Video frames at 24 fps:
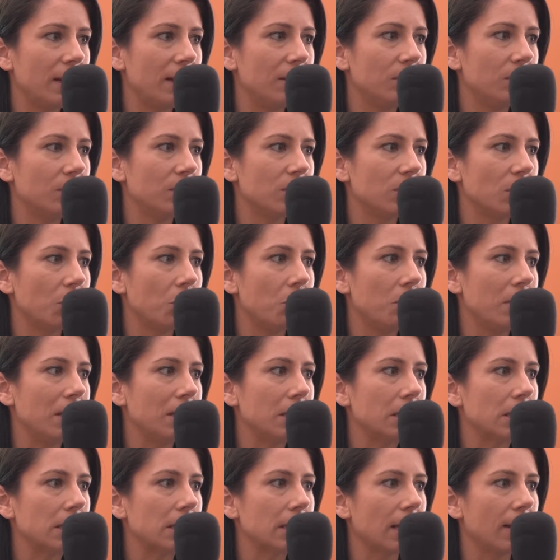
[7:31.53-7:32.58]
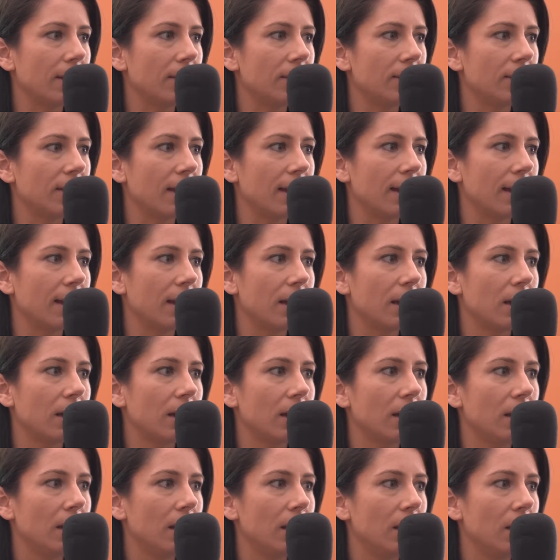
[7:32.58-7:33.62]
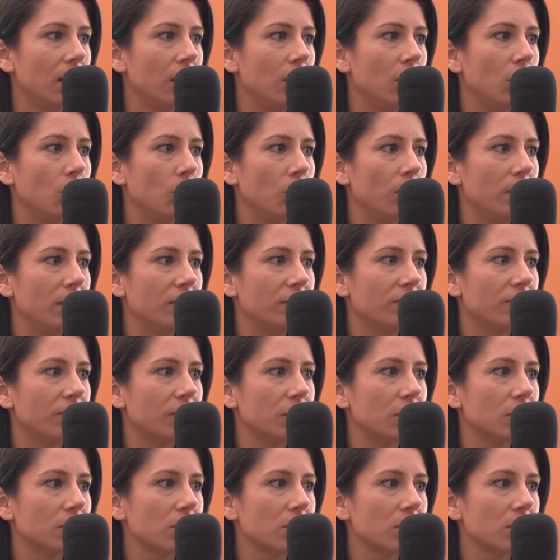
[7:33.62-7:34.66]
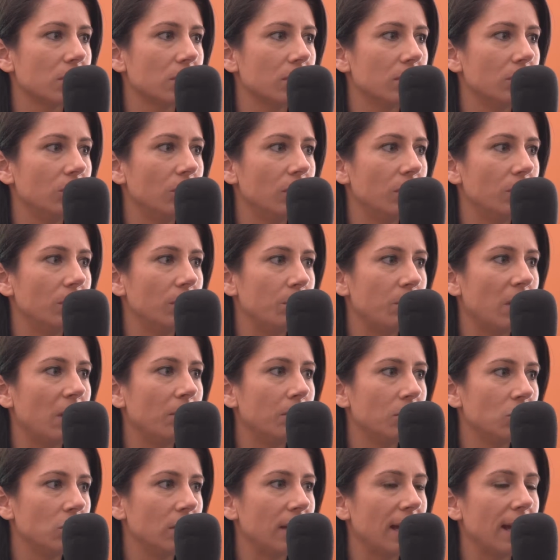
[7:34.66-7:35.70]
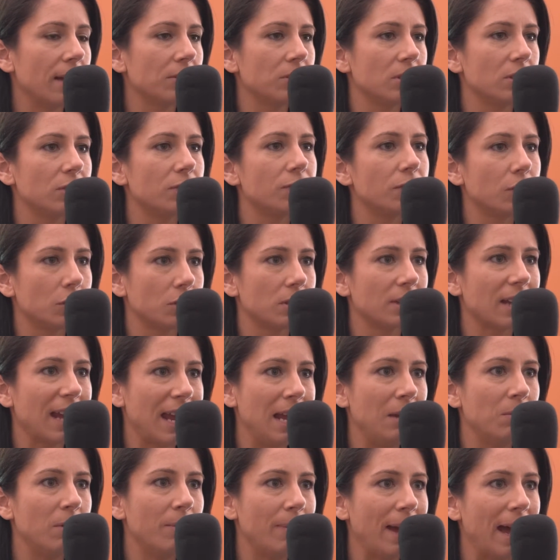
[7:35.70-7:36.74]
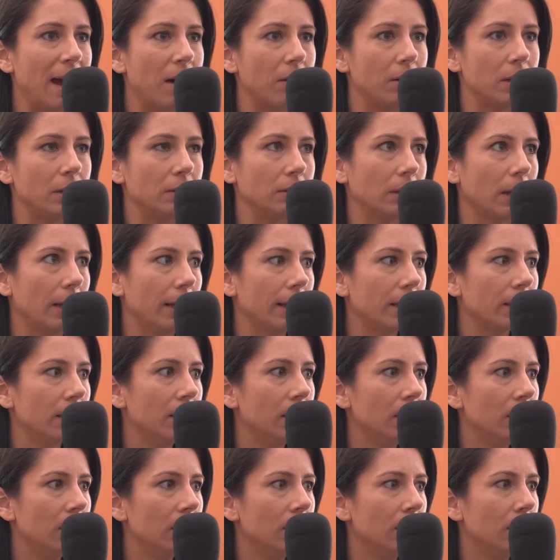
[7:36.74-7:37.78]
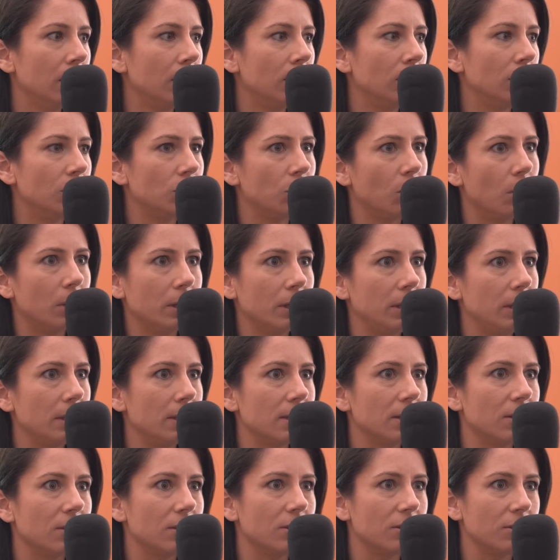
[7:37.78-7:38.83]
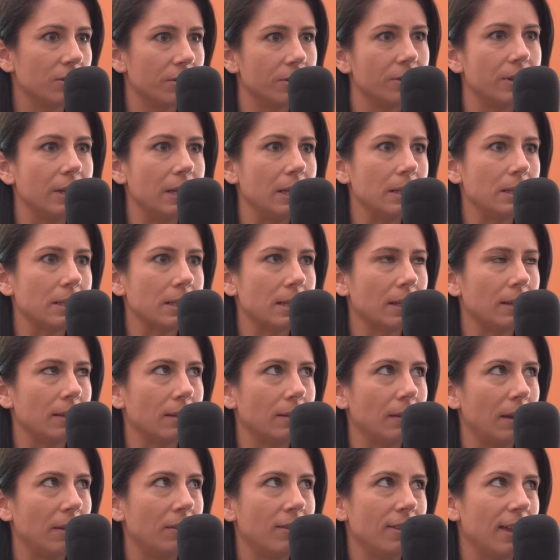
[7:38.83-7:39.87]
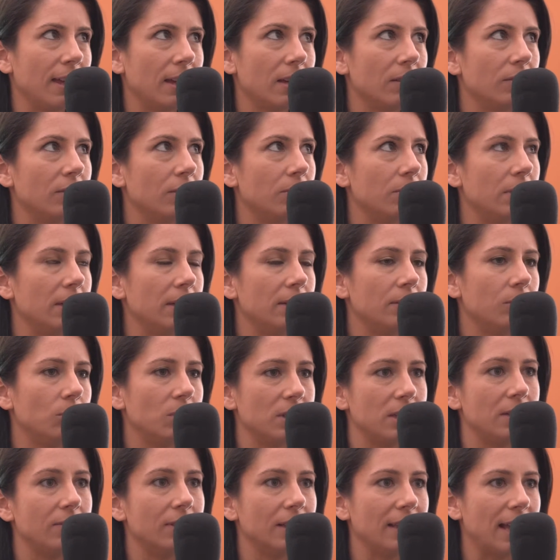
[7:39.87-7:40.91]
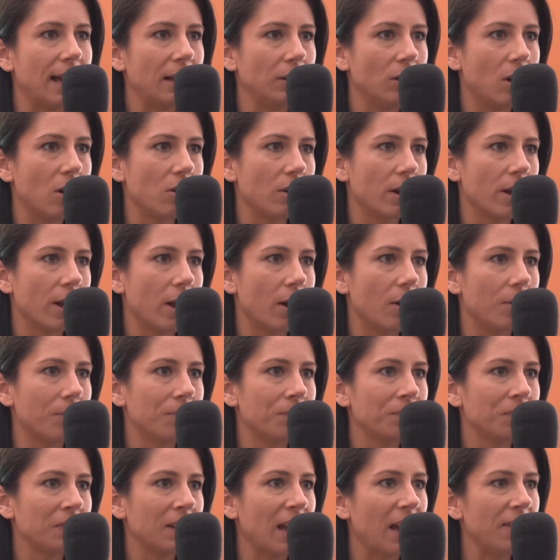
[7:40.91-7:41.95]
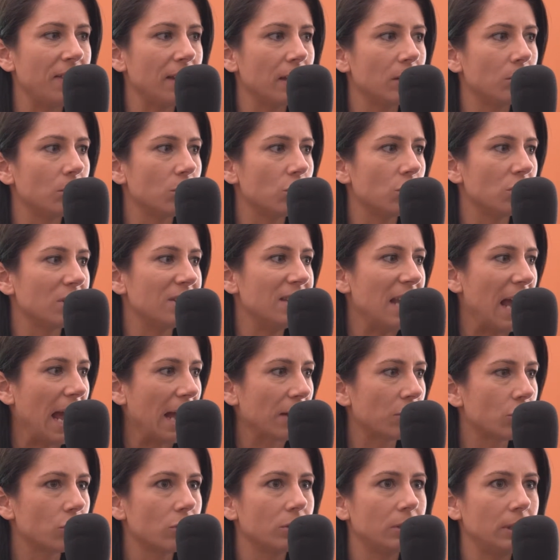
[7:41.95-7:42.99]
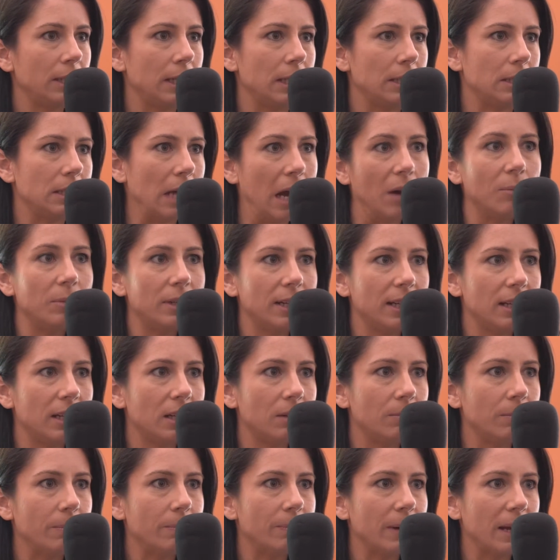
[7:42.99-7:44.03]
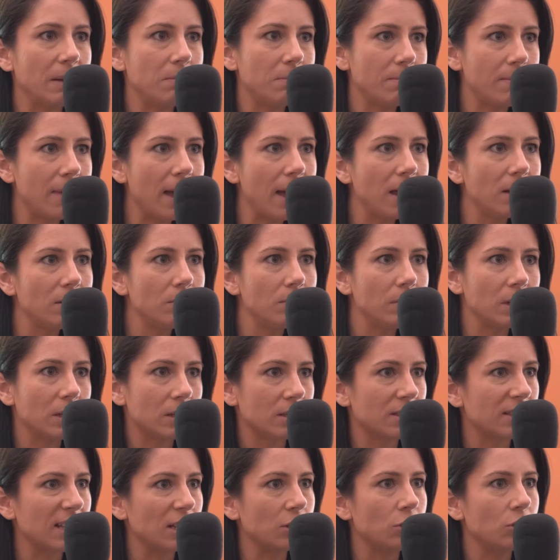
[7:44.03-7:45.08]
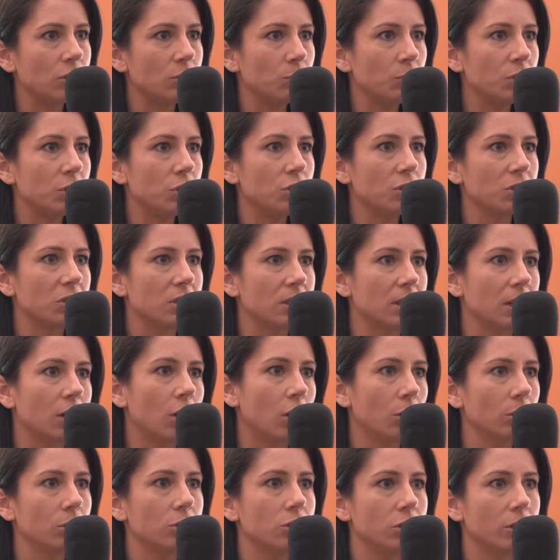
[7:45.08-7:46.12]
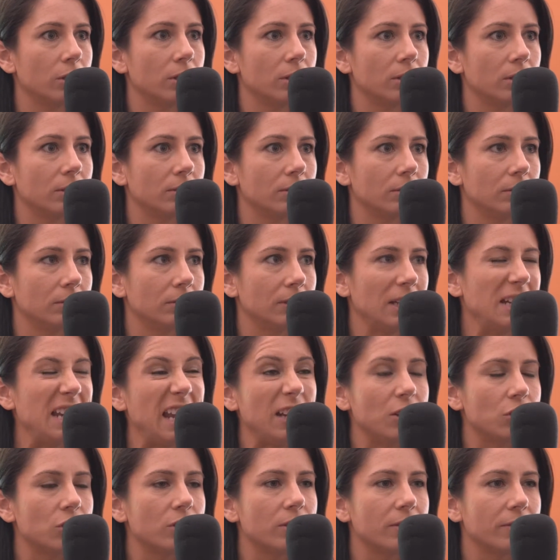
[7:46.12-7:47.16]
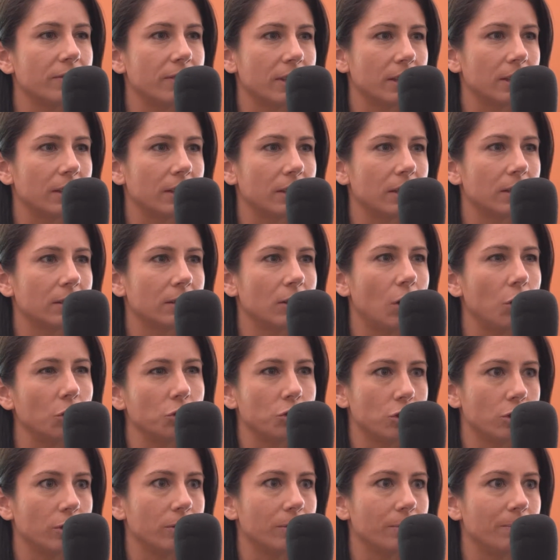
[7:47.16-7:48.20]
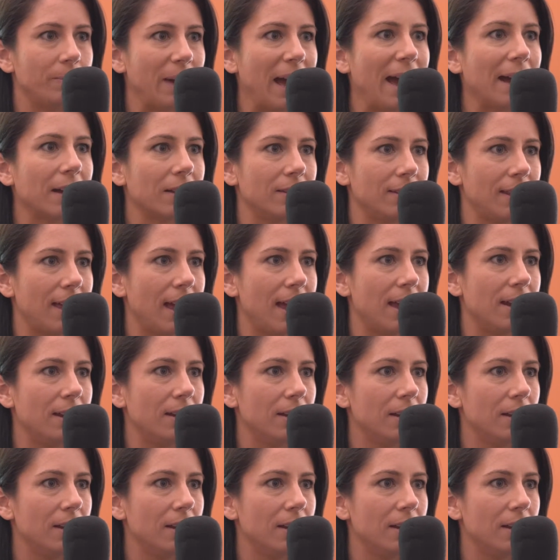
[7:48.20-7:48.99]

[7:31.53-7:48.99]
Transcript: it was always, I think, you know, when it first, w when publishing houses first came about in like the twenties and thirties, I, I think if it would e was even that long ago, I think it was just naturally dominated by yeah. men because yeah. that was just the culture, the nature of the culture back then. Sure,